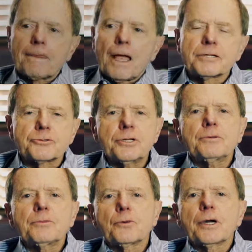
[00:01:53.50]
I treat
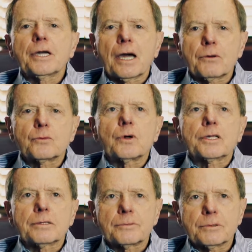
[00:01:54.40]
them the way I would
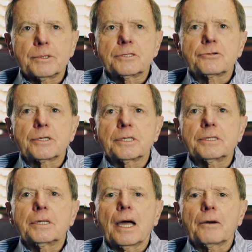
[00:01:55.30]
want them to be
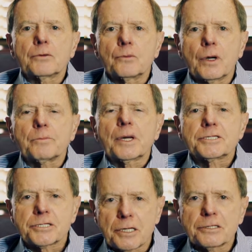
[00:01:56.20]
treated. I would want my
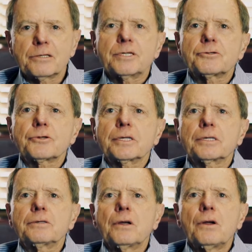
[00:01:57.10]
son to be
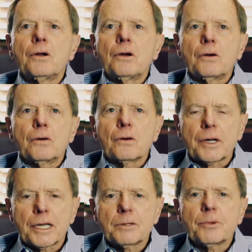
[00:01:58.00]
treated, or
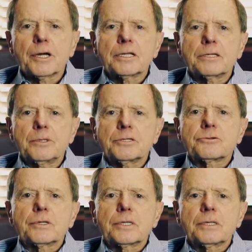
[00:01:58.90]
anybody to be
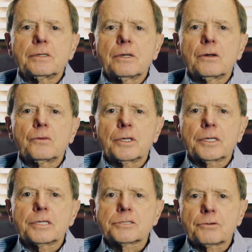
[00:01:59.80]
treated
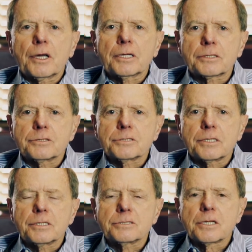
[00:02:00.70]
with this chronic
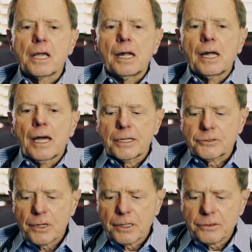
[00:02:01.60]
disease. I
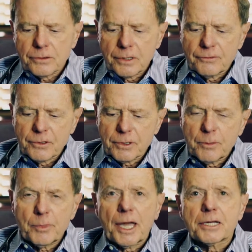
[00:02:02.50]
try to them
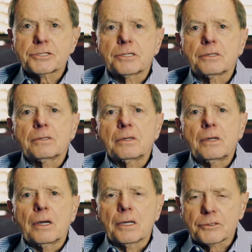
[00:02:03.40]
compassion,
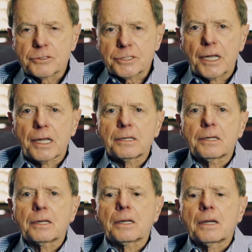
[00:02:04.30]

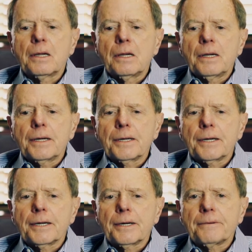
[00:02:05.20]
understanding,
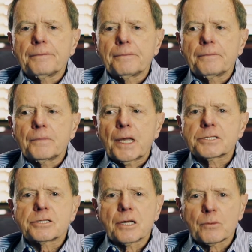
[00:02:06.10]

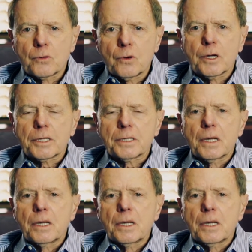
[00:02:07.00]
that's number one.